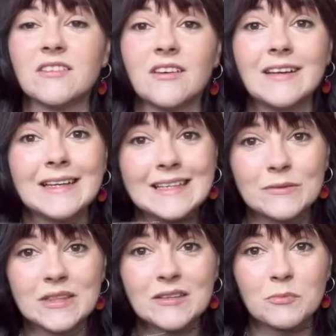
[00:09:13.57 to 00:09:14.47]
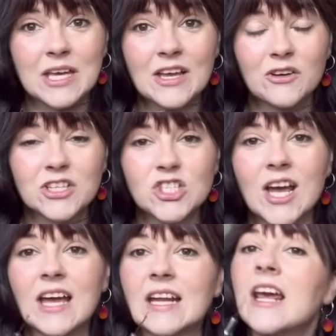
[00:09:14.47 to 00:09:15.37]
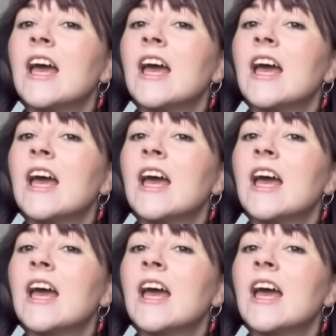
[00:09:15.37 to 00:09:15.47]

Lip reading: So at least with this being on a chain,